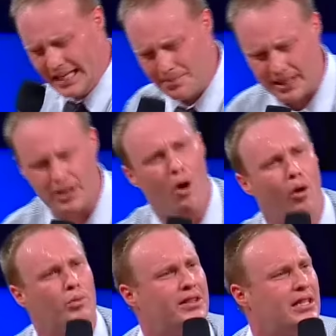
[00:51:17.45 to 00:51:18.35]
keep it
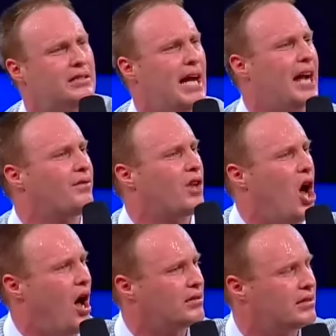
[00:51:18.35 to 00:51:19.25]
going with this kind of
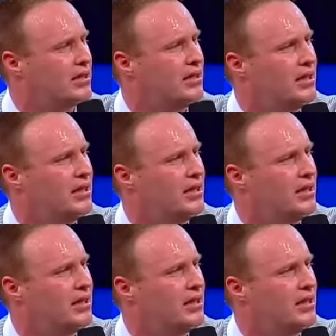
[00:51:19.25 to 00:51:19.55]
loss.